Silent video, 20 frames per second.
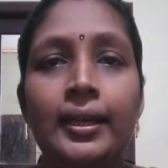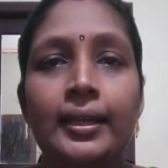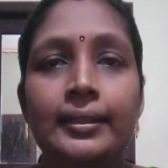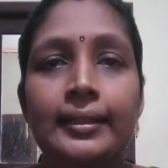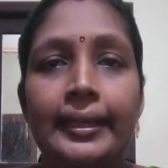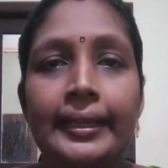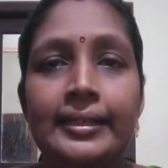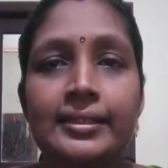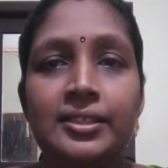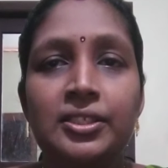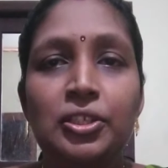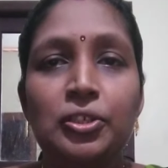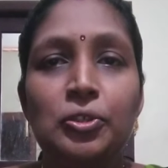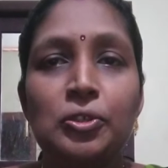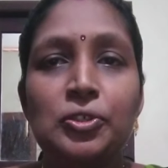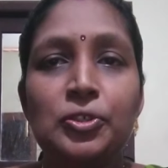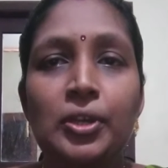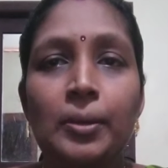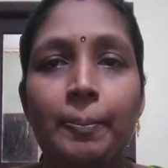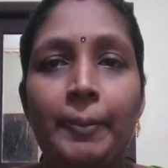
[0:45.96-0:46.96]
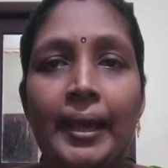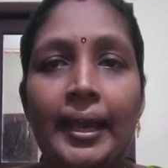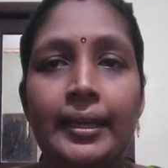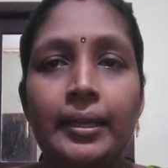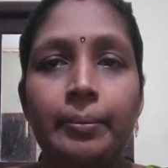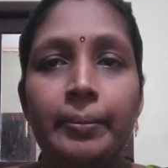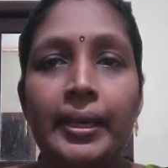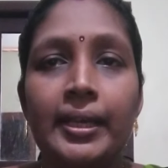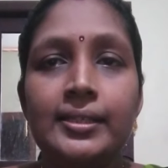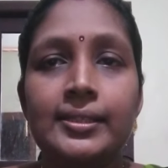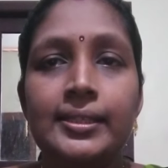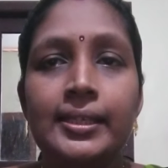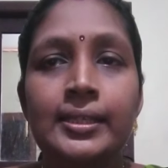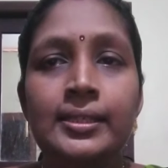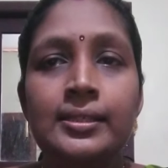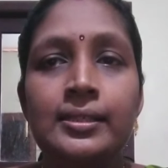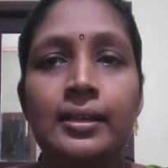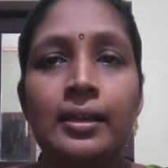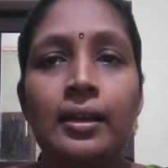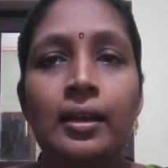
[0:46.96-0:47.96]
The institutional planning makes
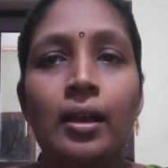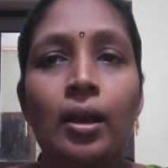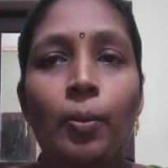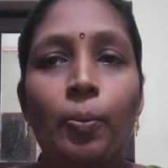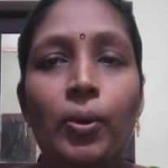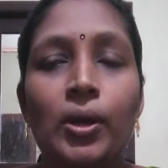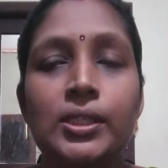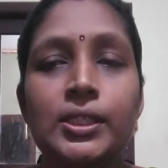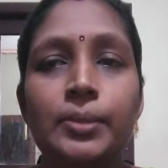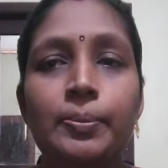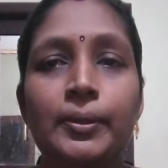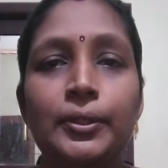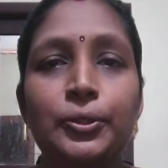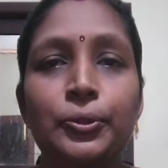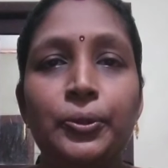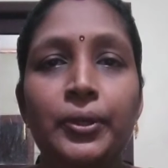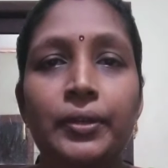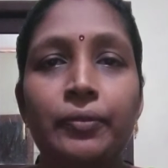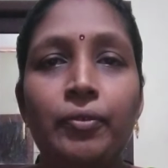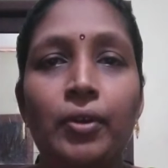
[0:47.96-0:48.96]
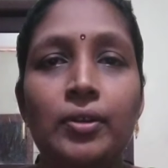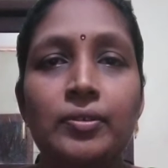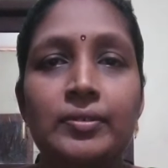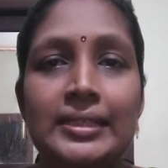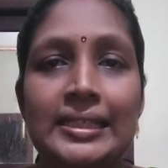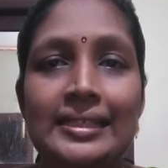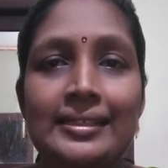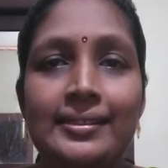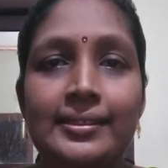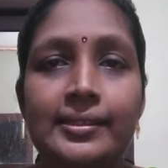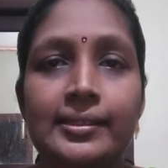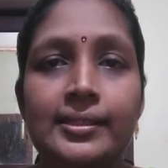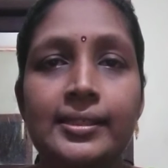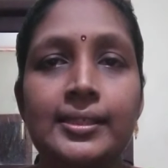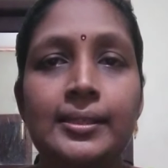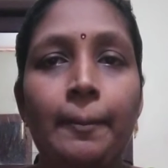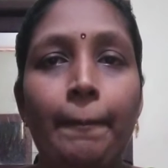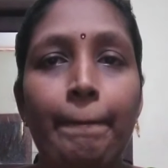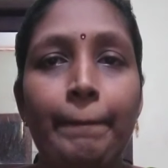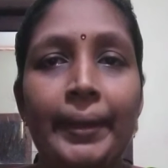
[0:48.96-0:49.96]
it possible to involve teachers,
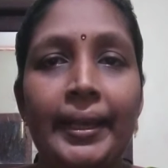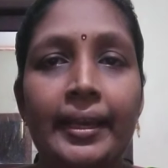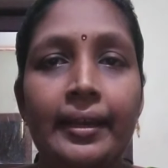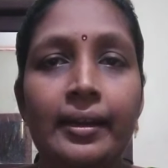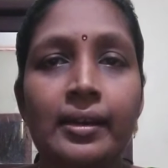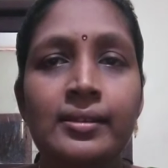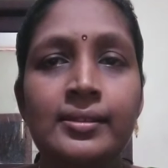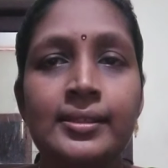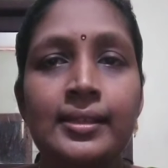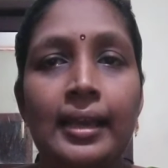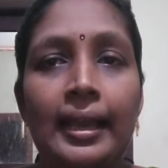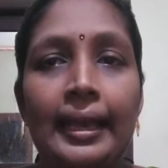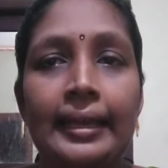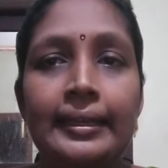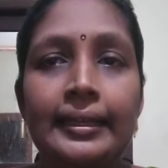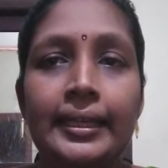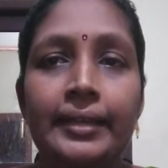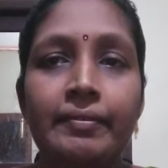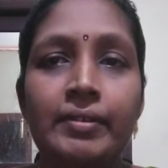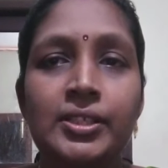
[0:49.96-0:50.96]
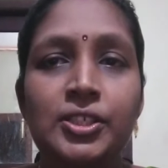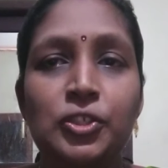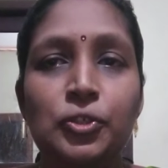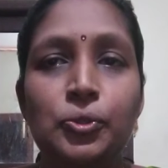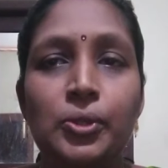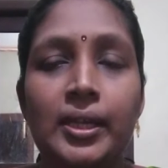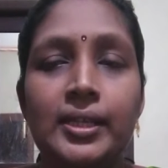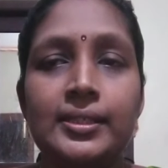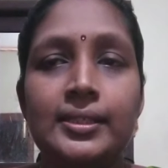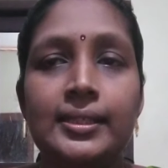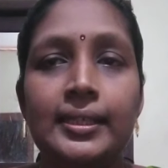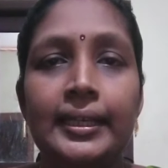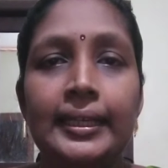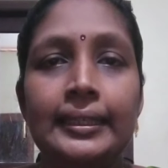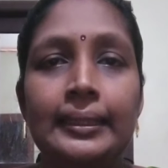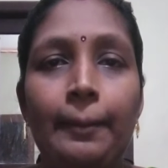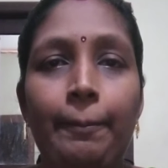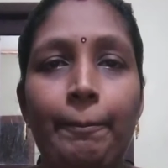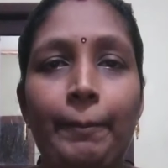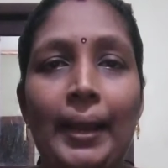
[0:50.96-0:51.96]
parents, and even students
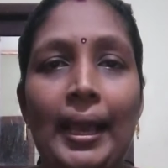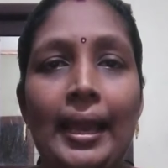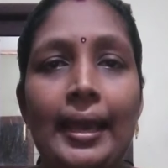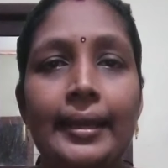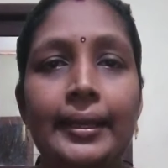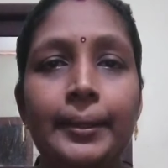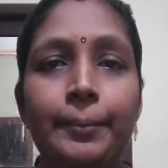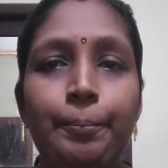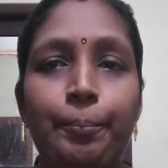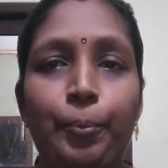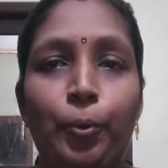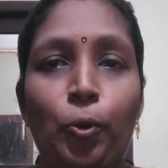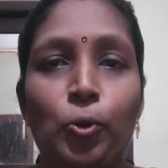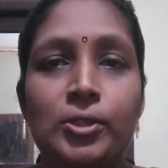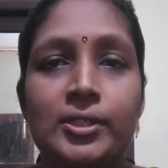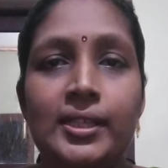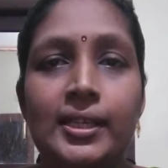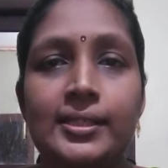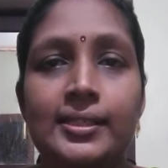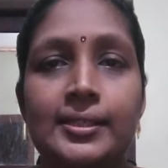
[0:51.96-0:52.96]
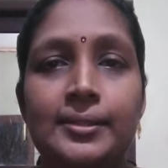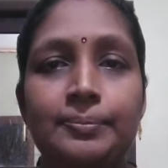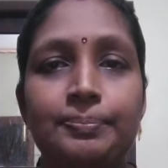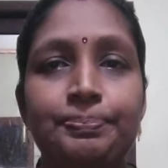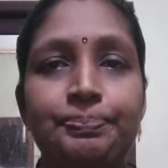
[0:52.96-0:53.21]
in the planning process.